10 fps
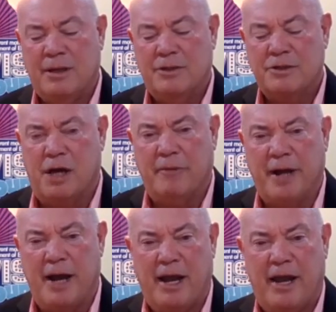Tom and
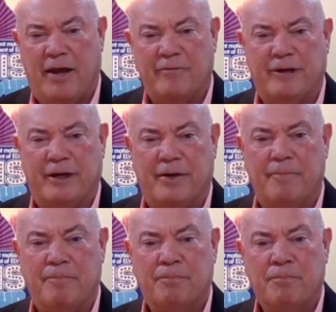I have
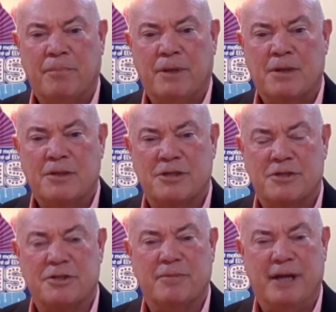um, sent
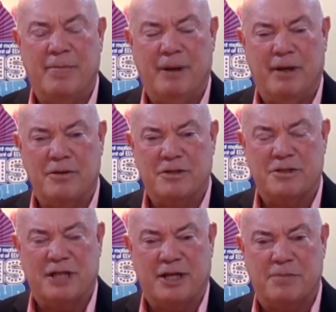some emails and
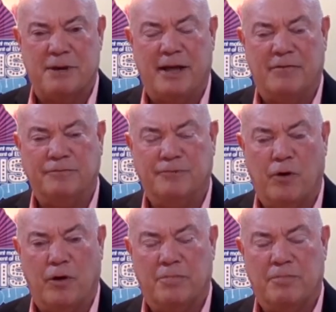texts back and
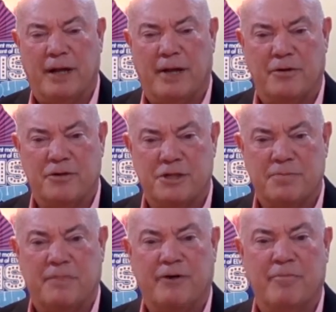forth, but I know she's
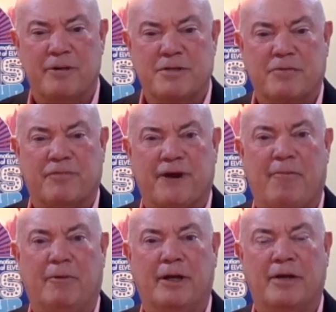been very busy with
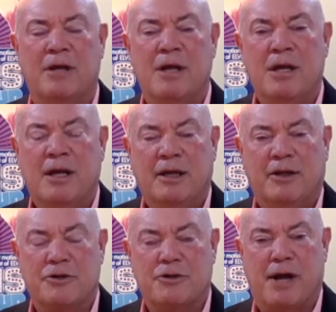family and
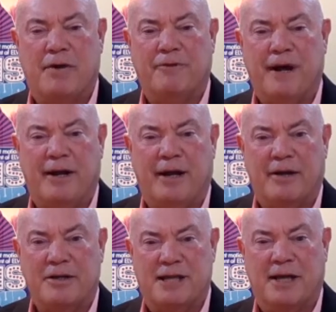they're trying to find out
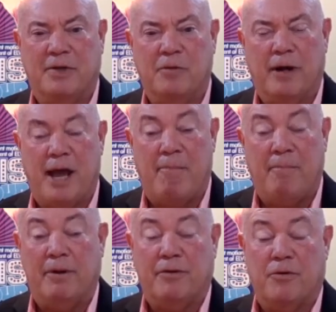exactly what
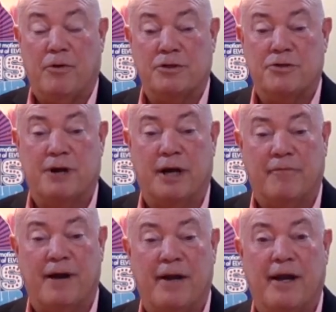happened. And of course, they're trying to
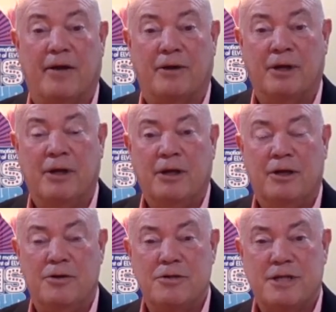find out
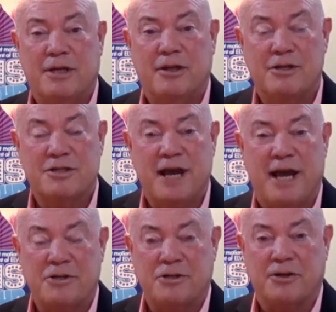who did this
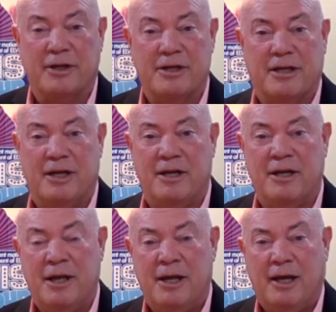dastardly deed
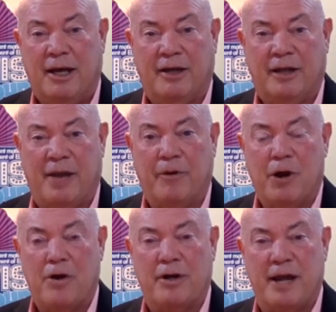uh, that would
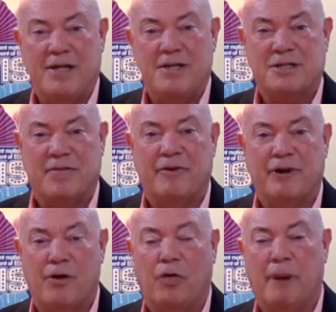hurt an 87
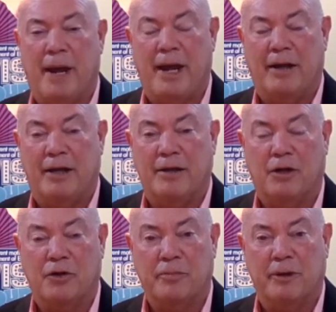year old man and
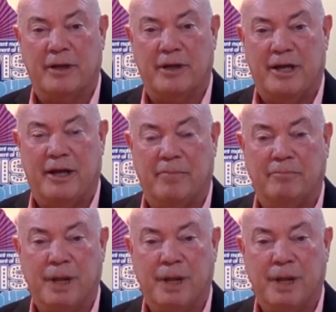ultimately kill him.